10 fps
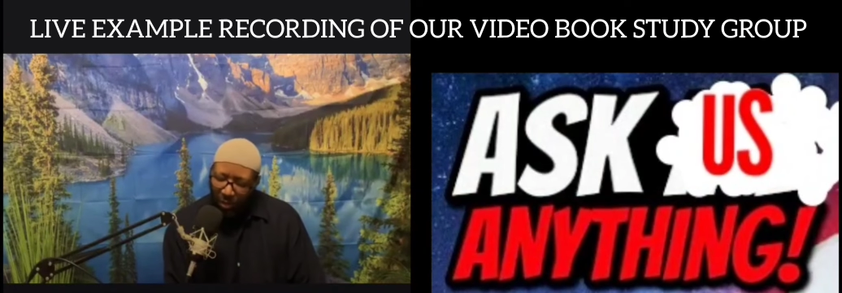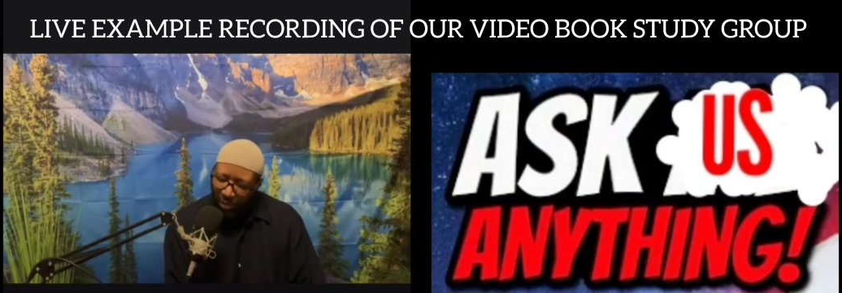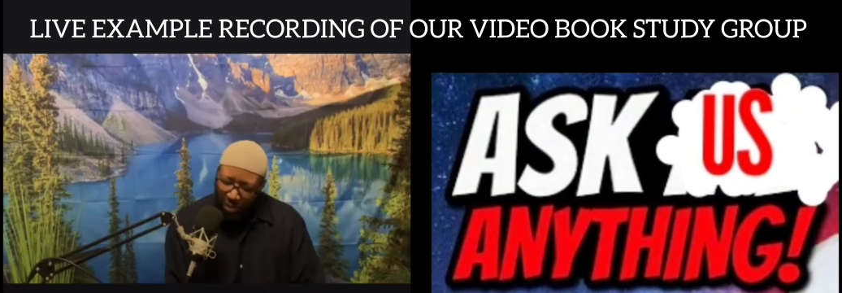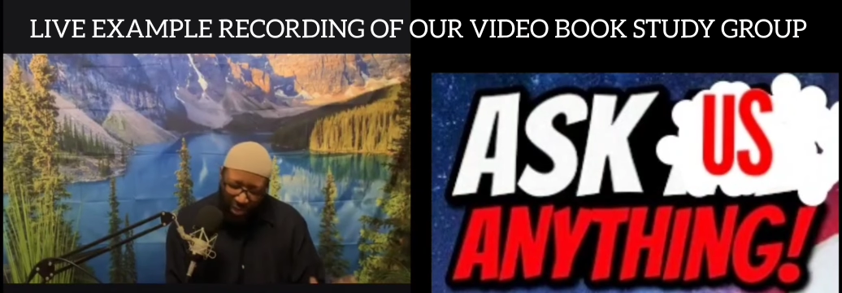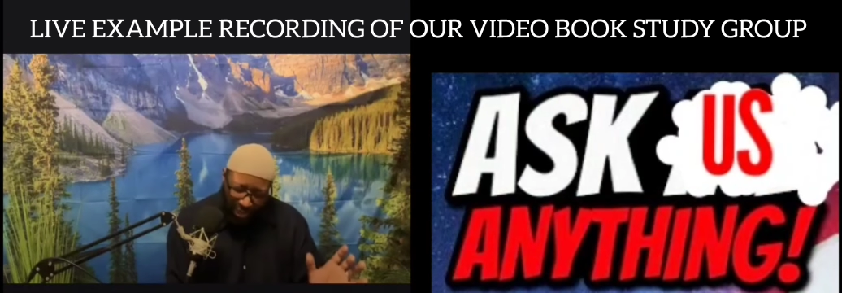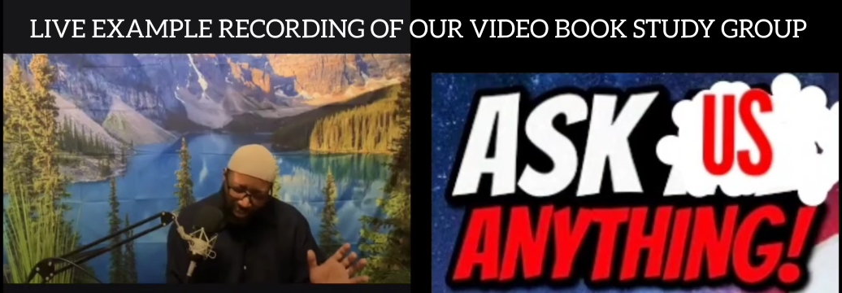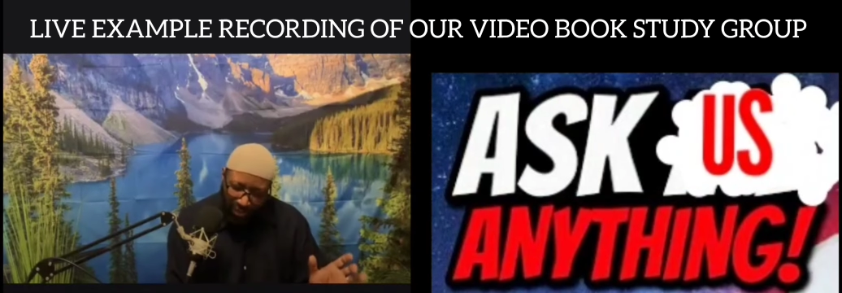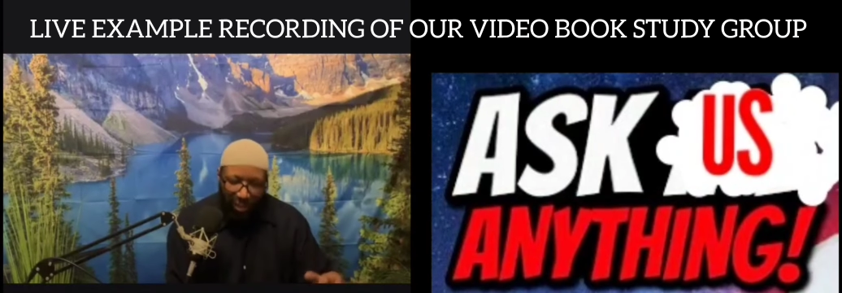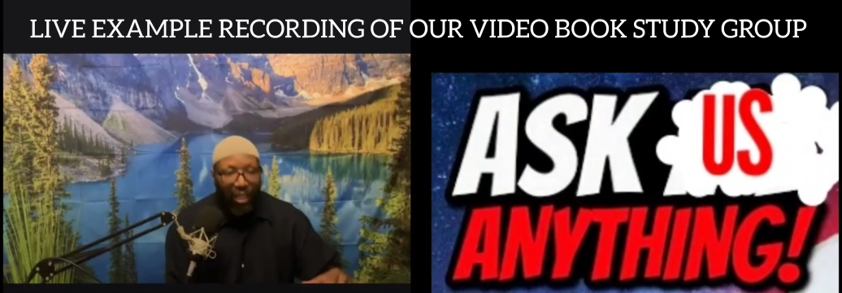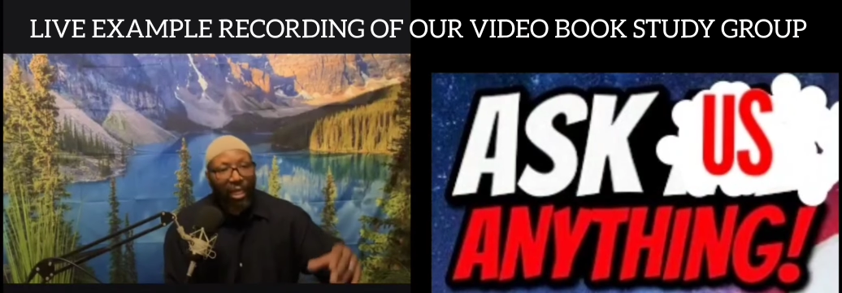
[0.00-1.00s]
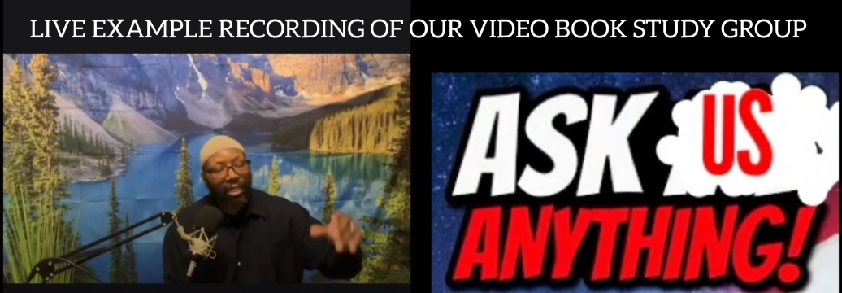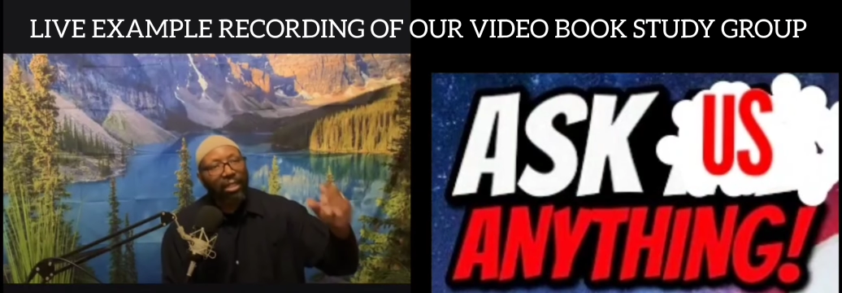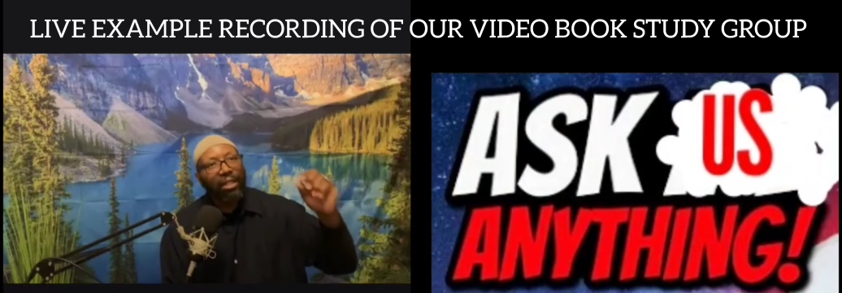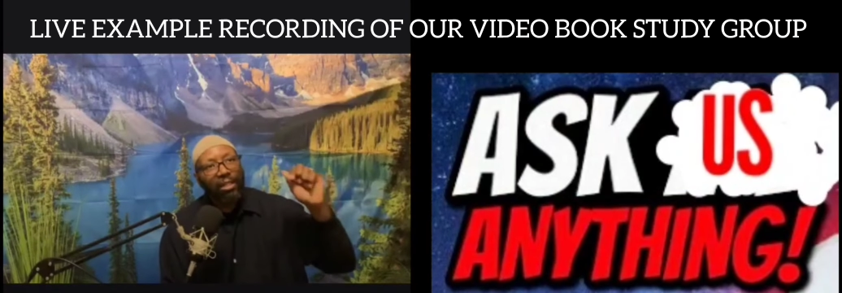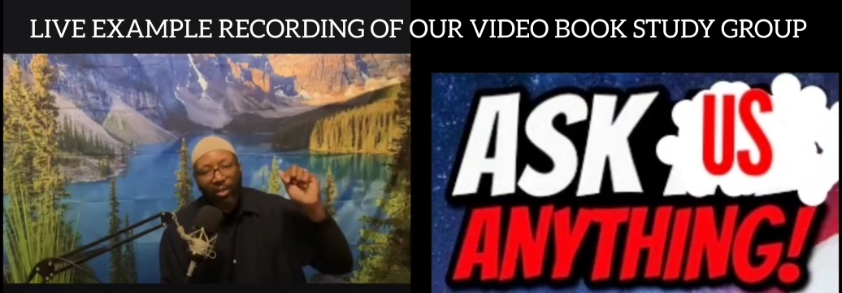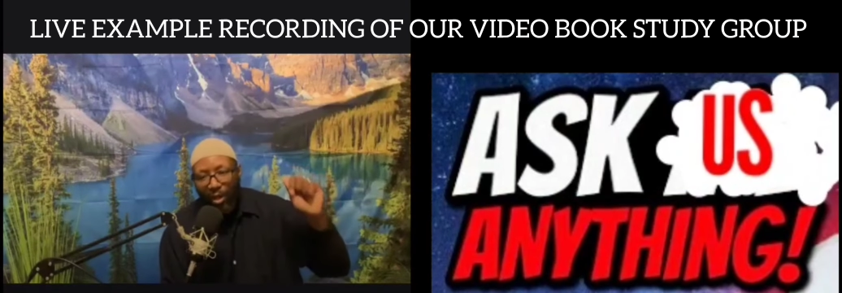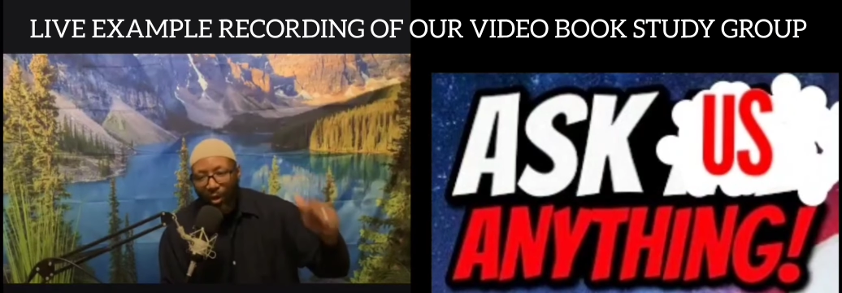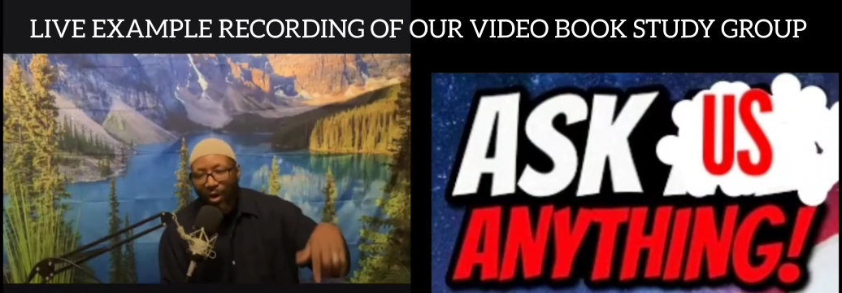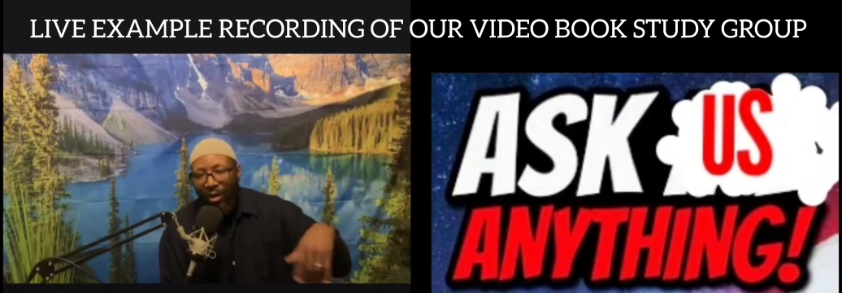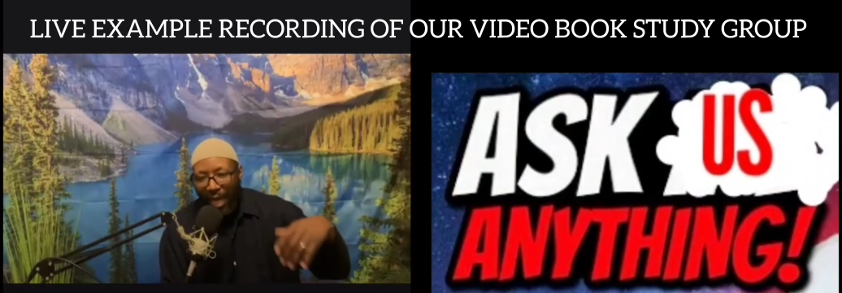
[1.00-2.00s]
Lord Jesus, and you
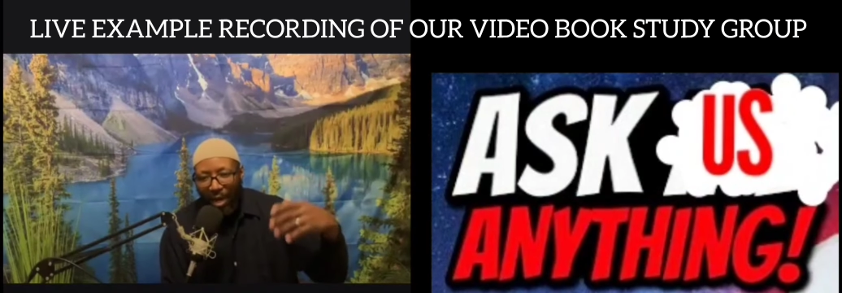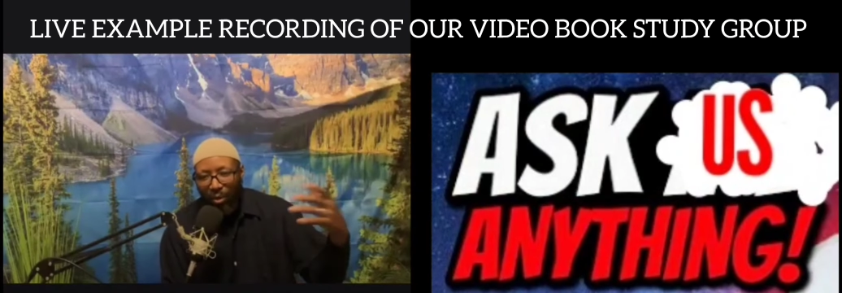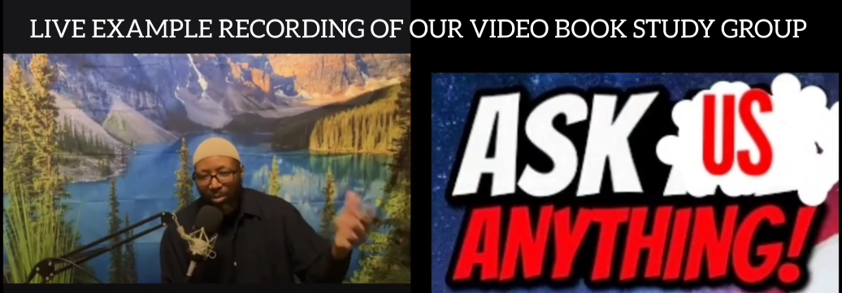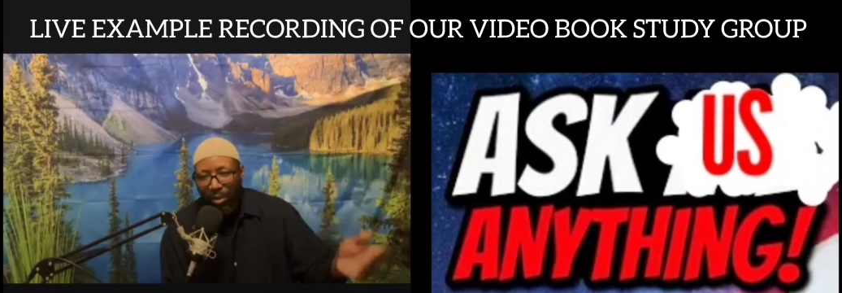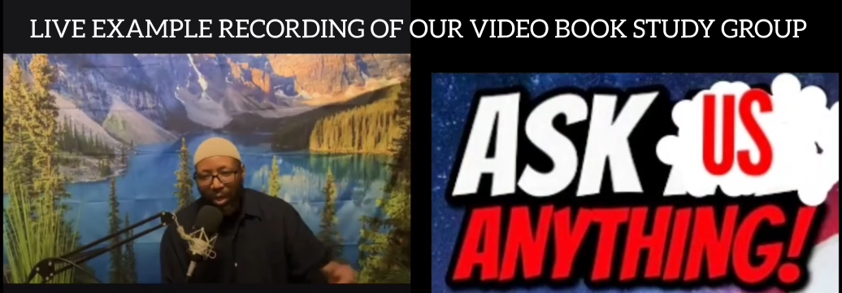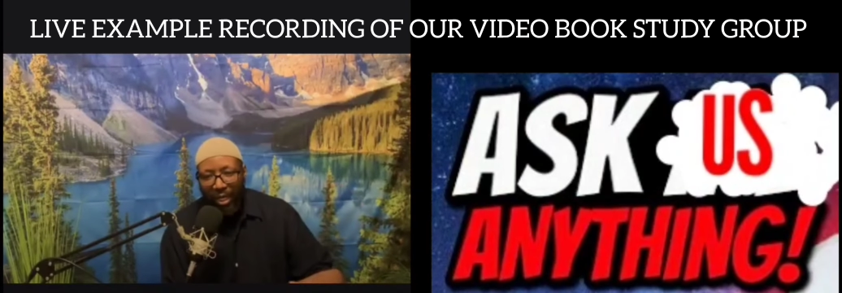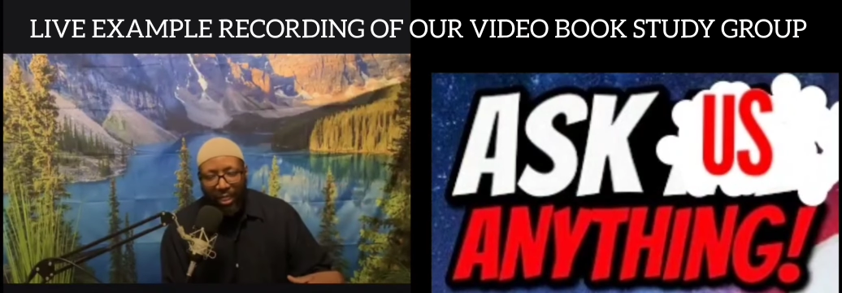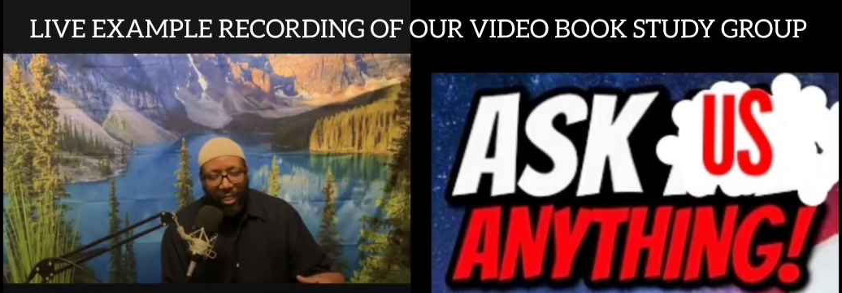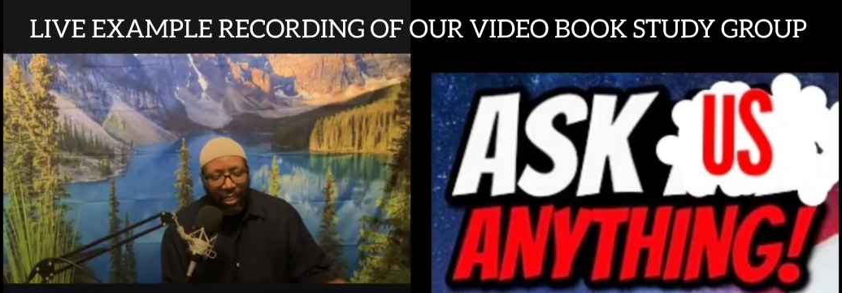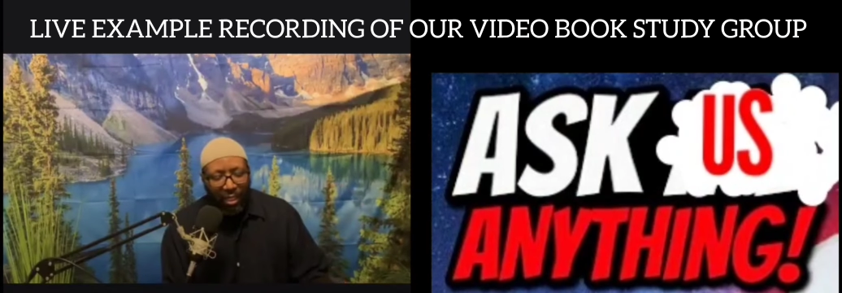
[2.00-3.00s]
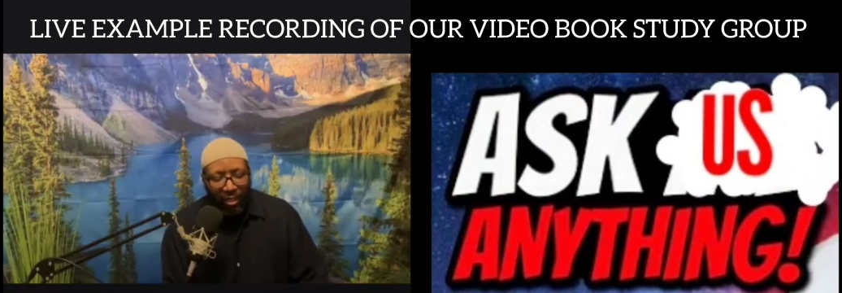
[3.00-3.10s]
know how we pray,